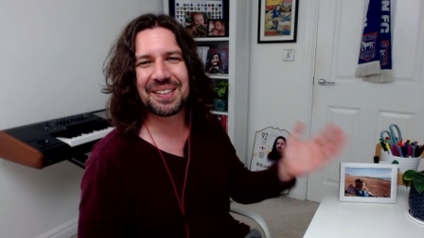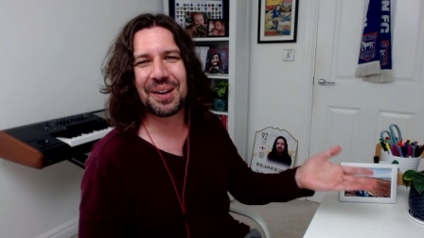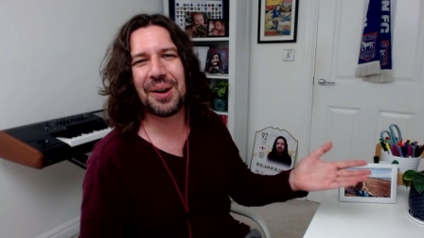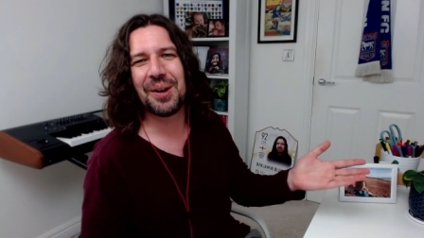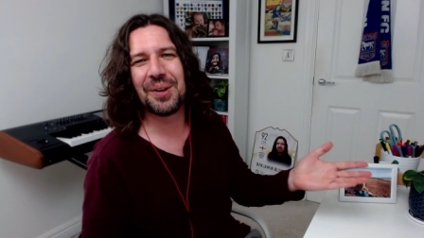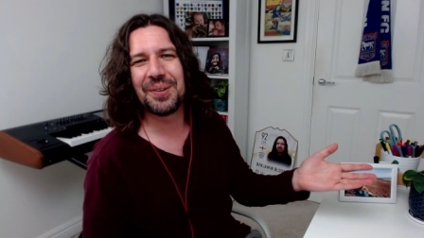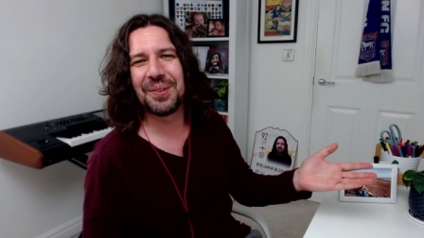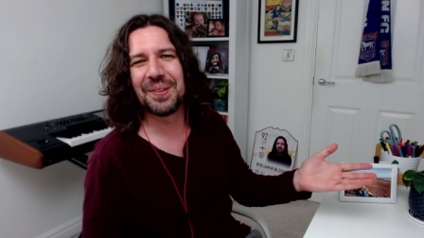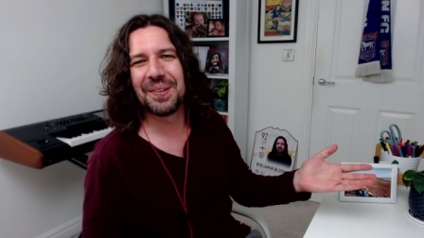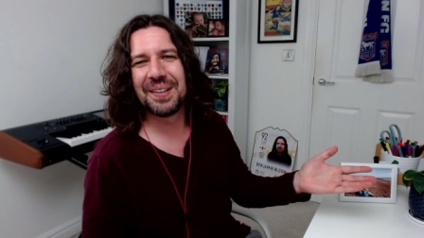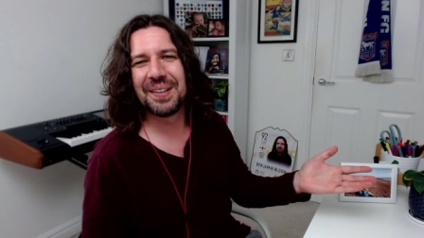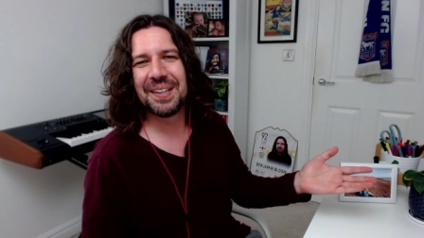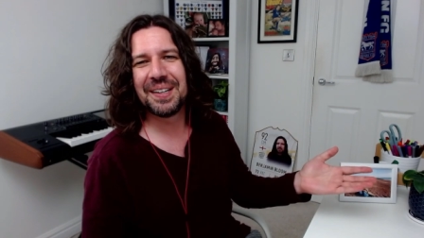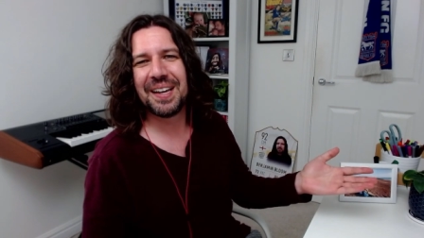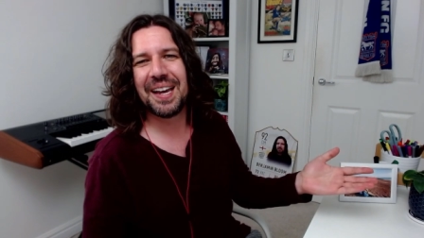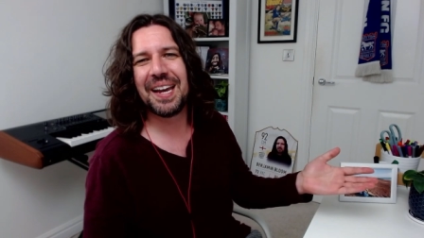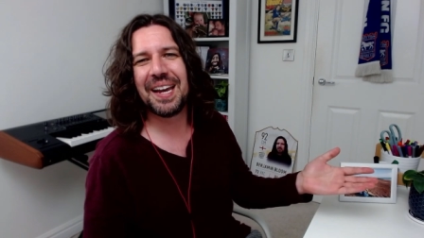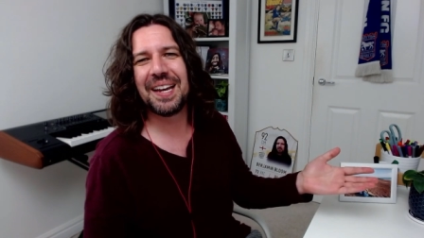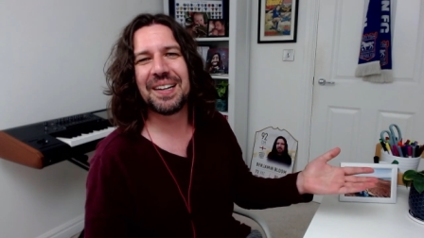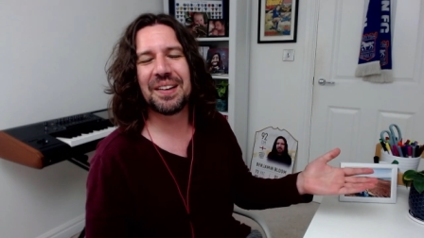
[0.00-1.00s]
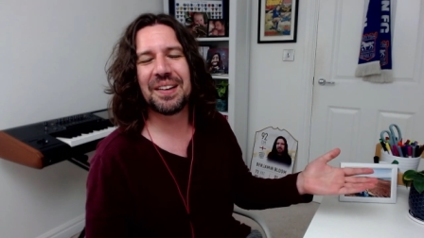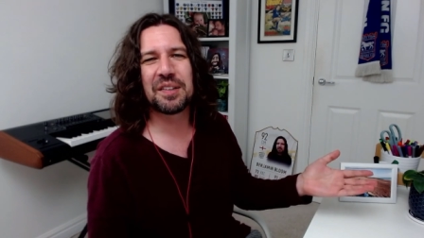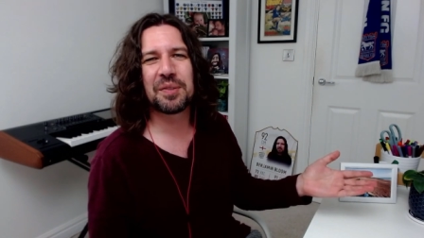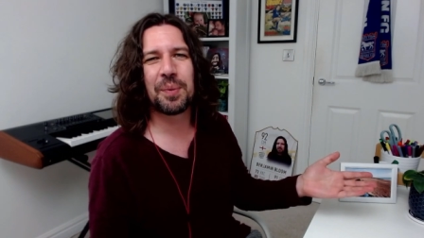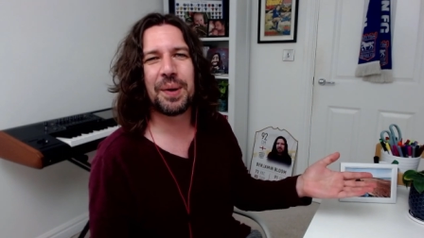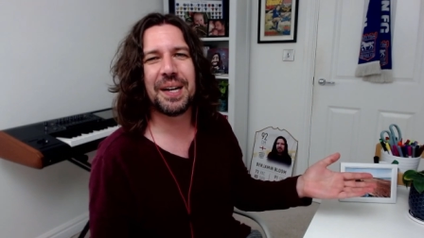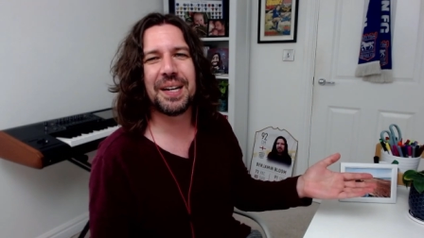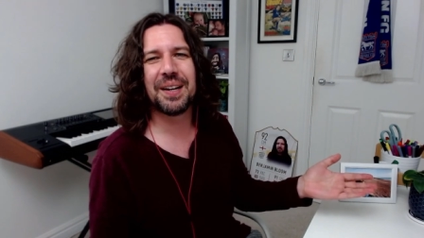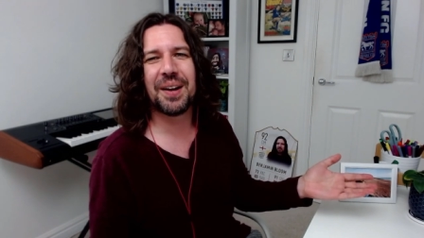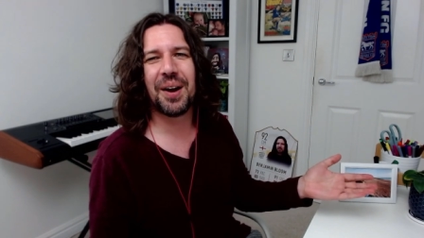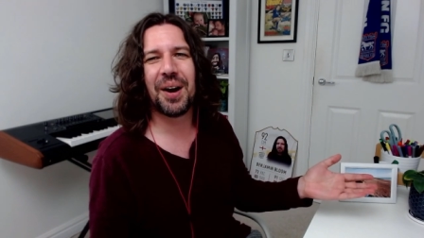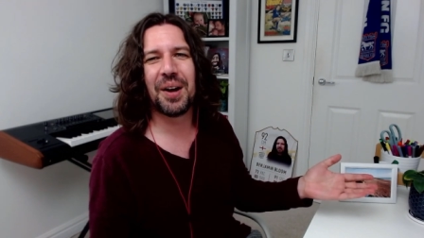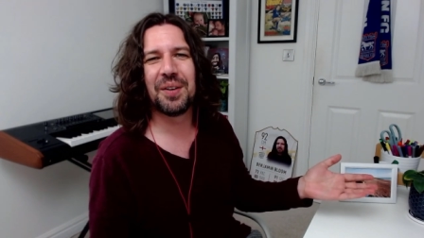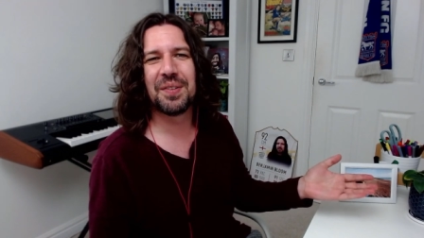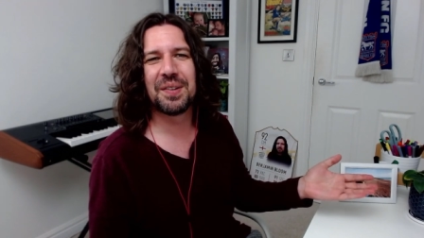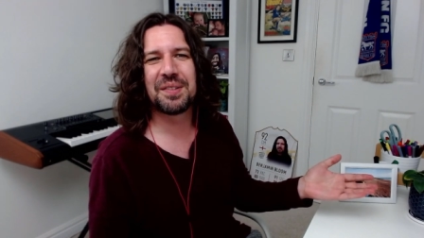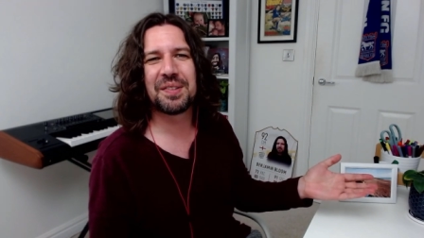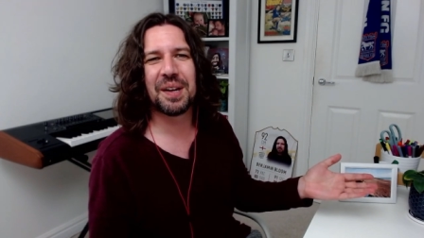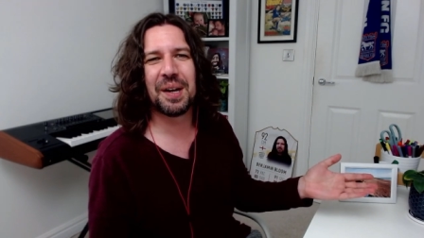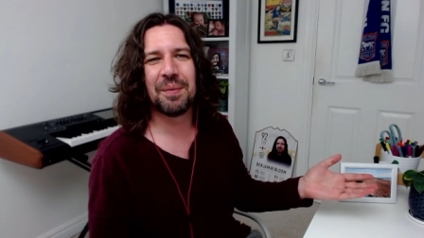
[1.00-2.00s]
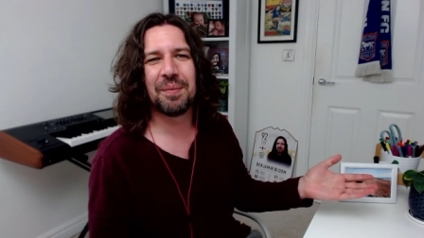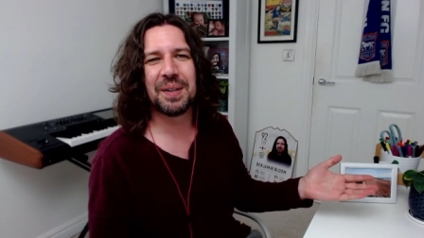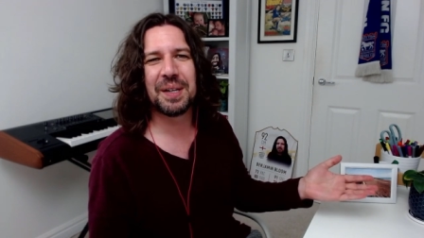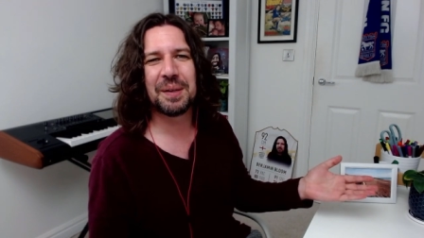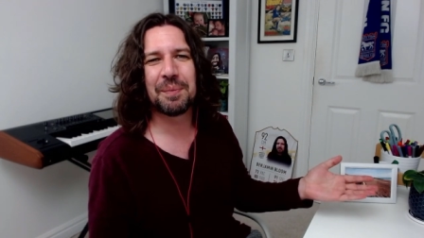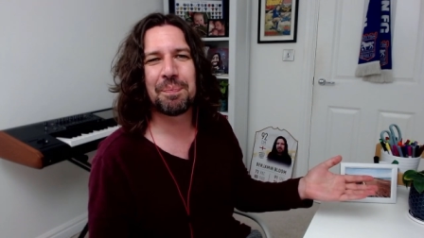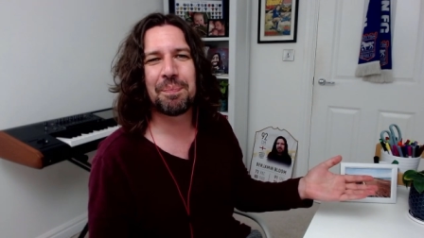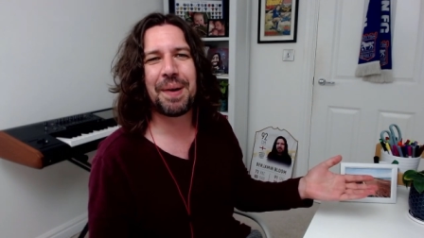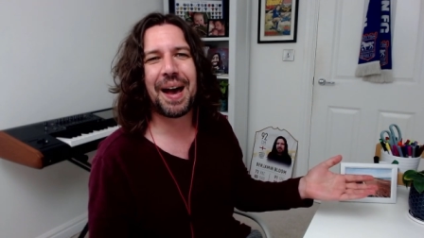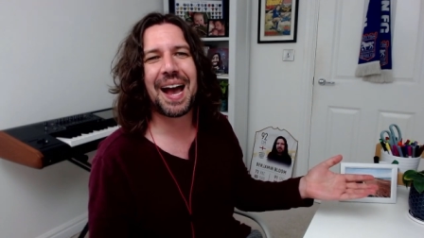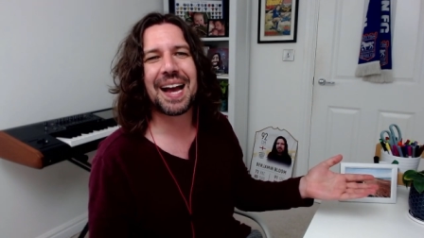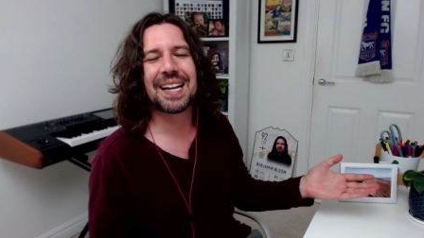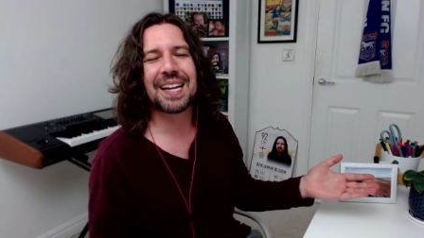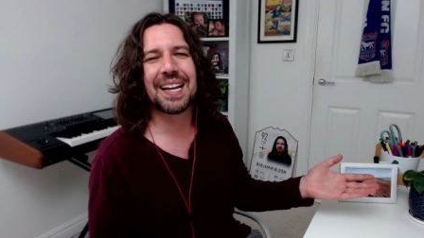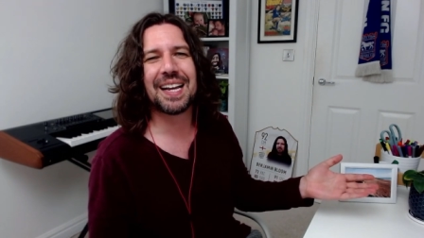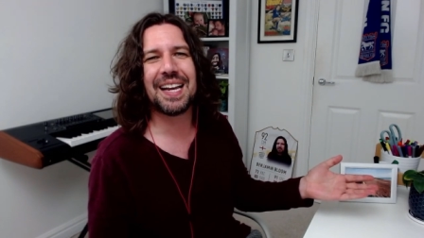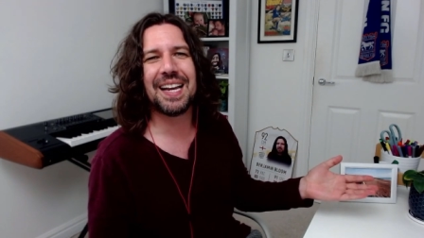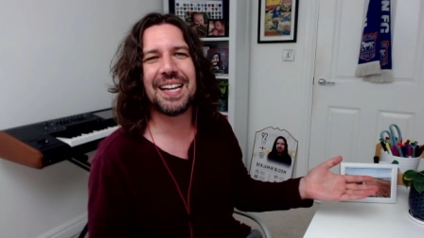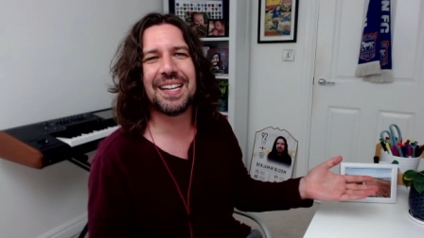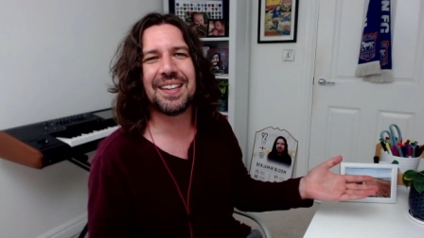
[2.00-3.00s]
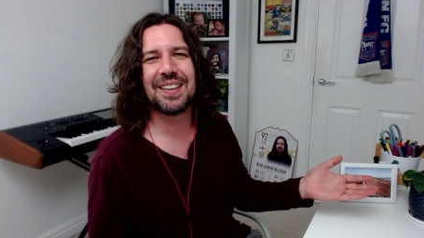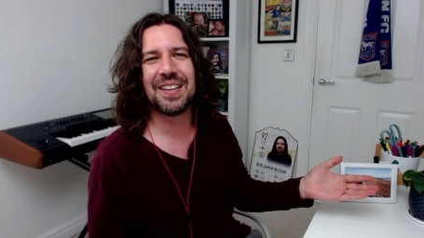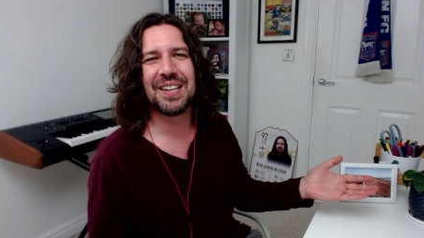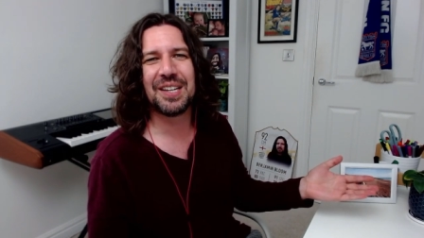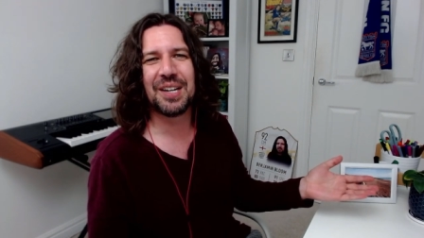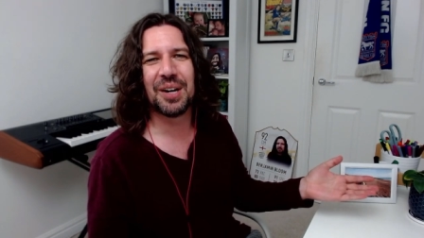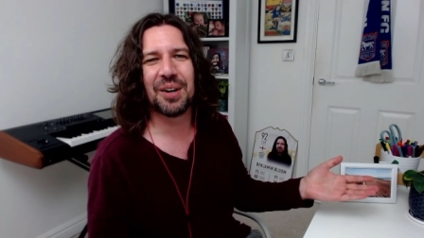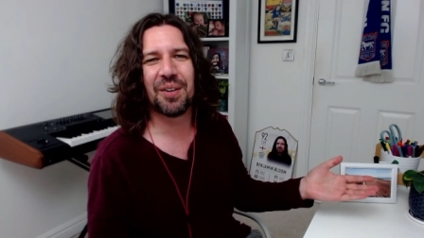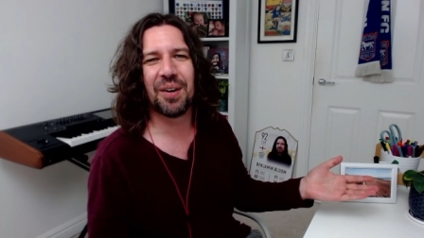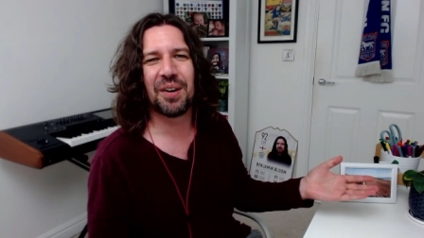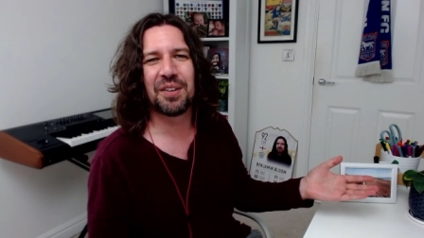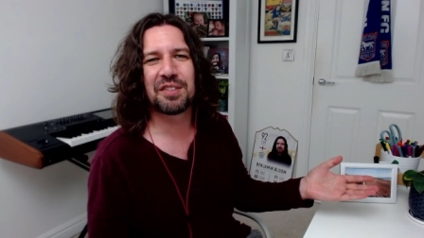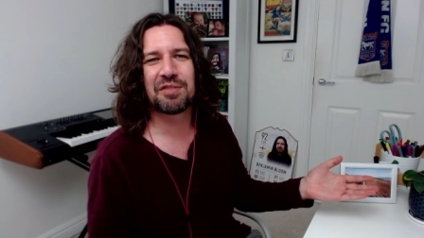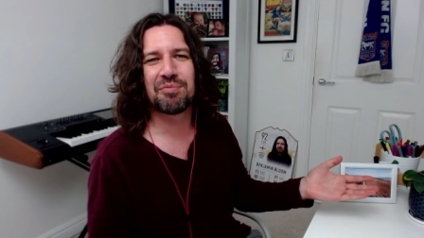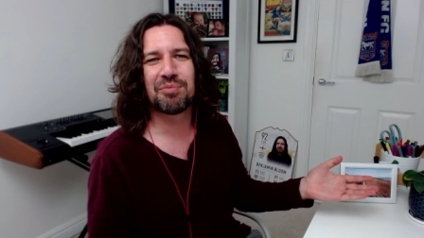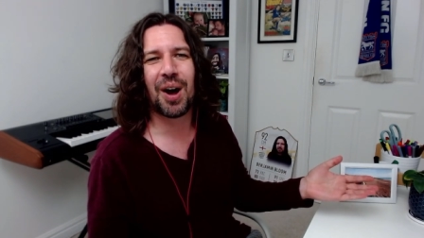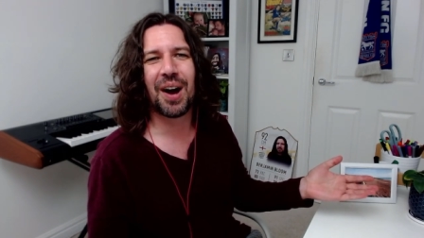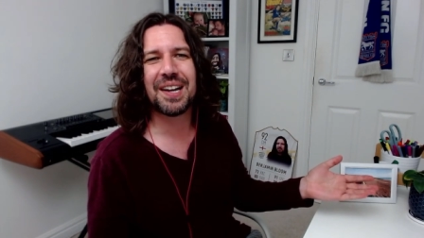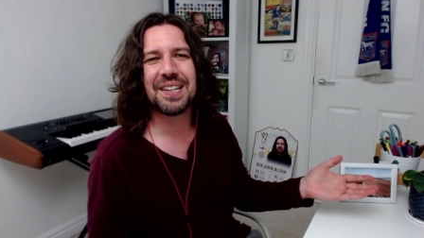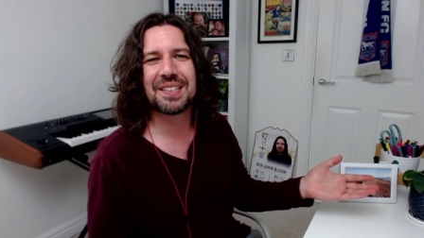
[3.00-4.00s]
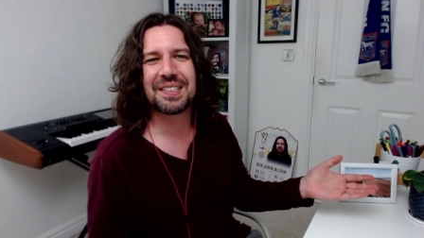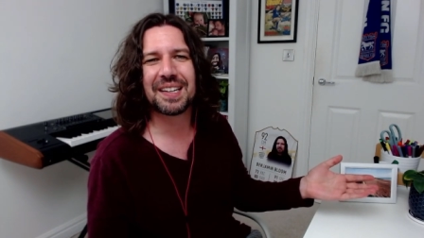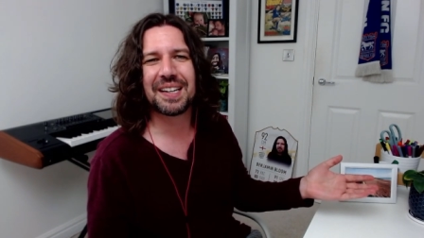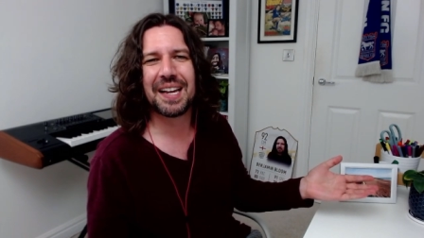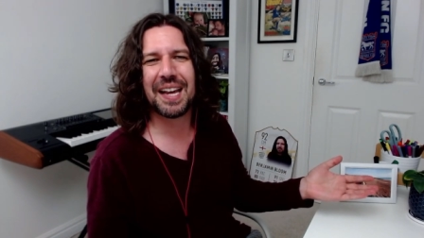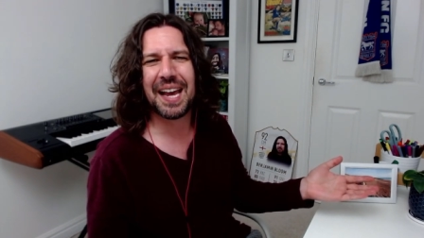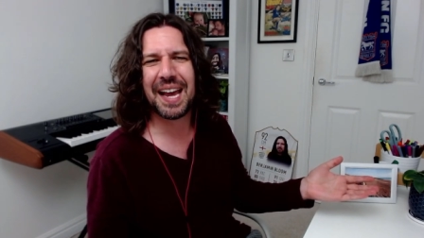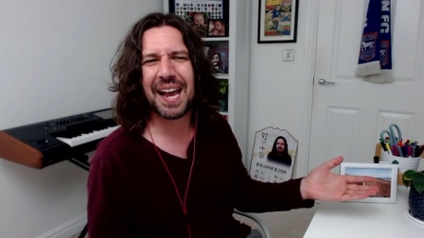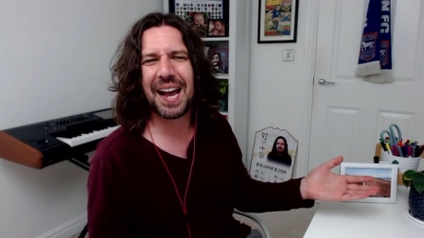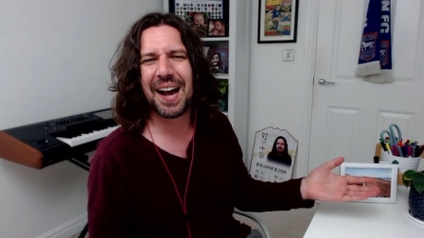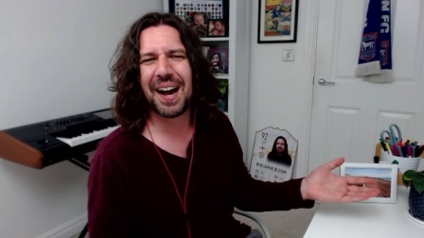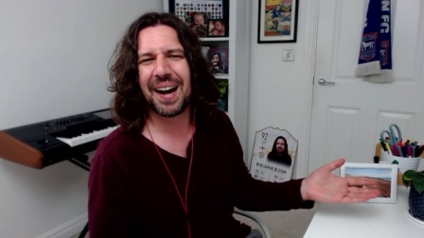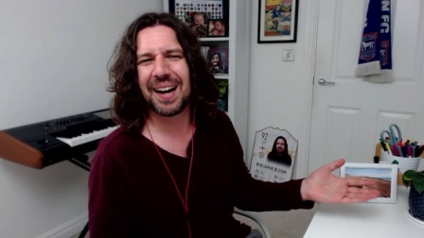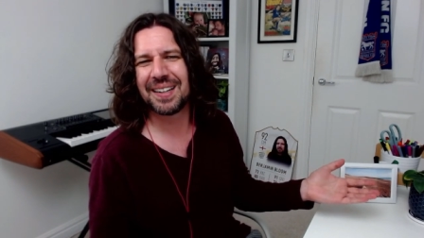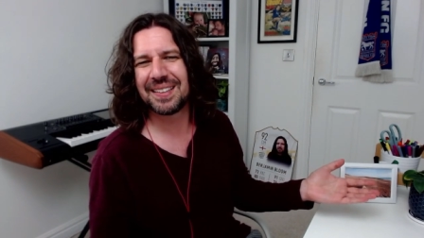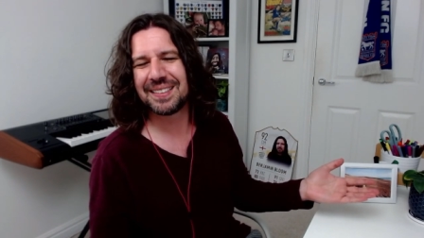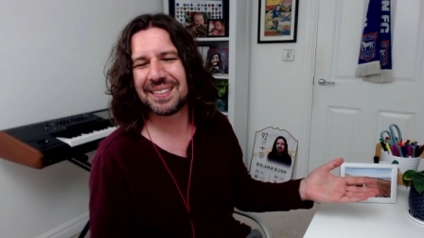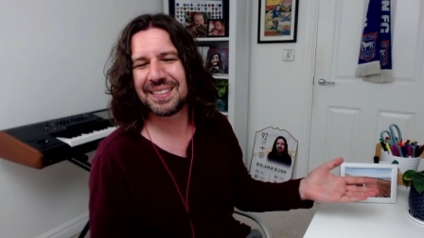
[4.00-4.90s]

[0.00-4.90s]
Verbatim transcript: to England's win over Germany back in the Euros right here.